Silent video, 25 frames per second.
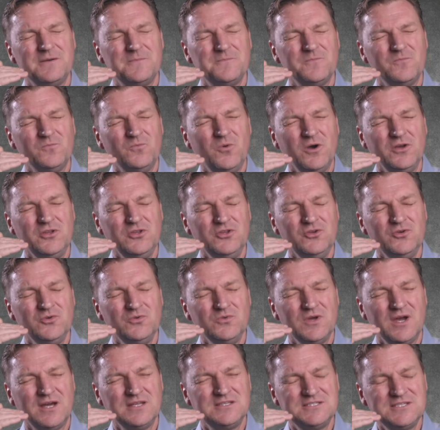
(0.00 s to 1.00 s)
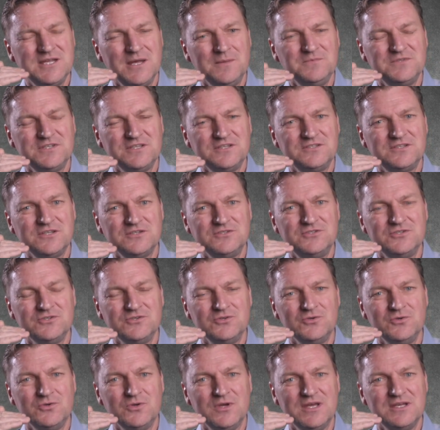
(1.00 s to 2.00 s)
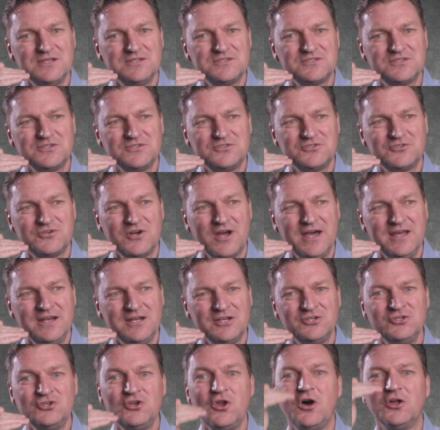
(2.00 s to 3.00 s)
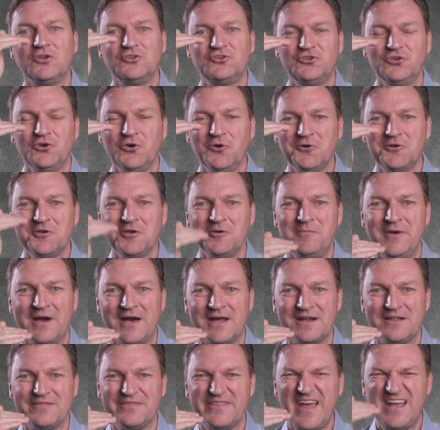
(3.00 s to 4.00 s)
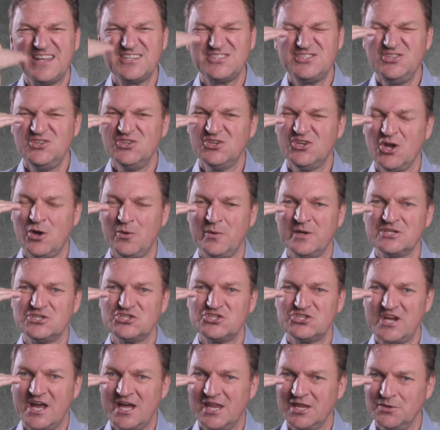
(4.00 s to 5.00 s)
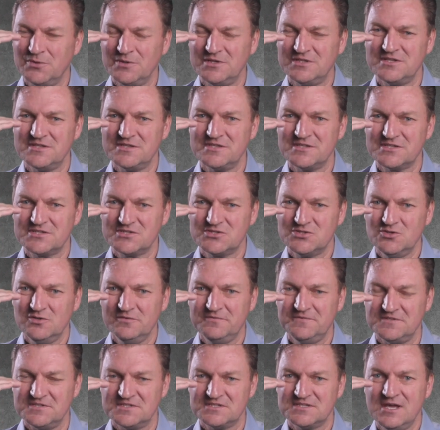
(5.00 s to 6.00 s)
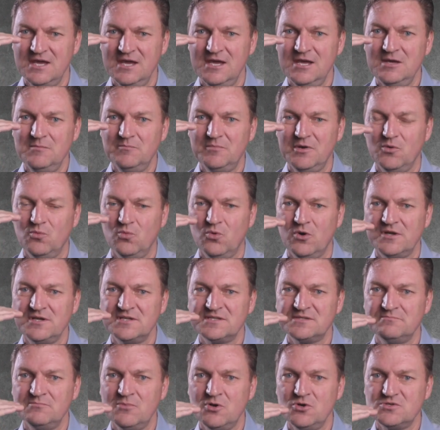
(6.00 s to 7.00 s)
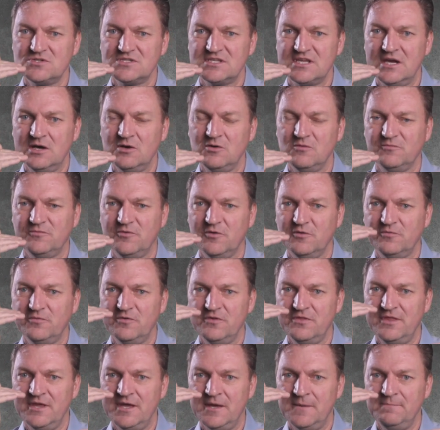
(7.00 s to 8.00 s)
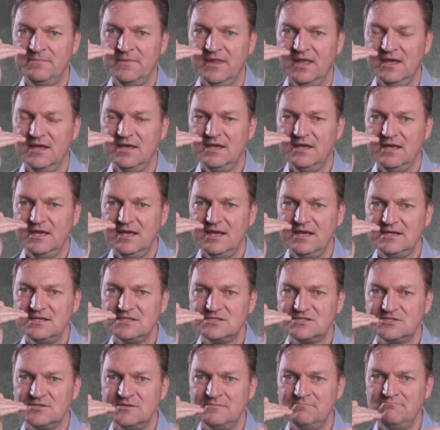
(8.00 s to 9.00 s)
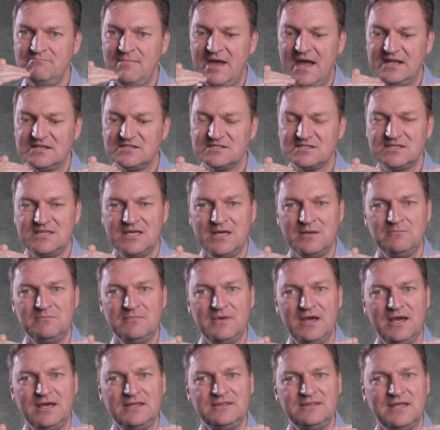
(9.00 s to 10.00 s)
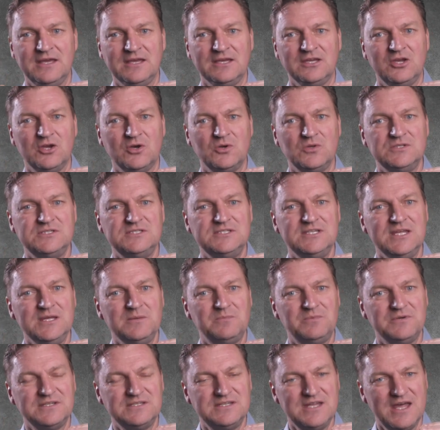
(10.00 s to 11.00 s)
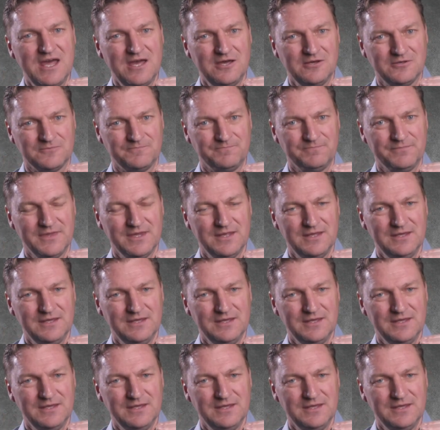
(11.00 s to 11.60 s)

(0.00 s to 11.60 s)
What you attempted to do is to try to not talk about it. That's you going shallower to the surface. But what is most helpful for them is to match them and then go deeper down.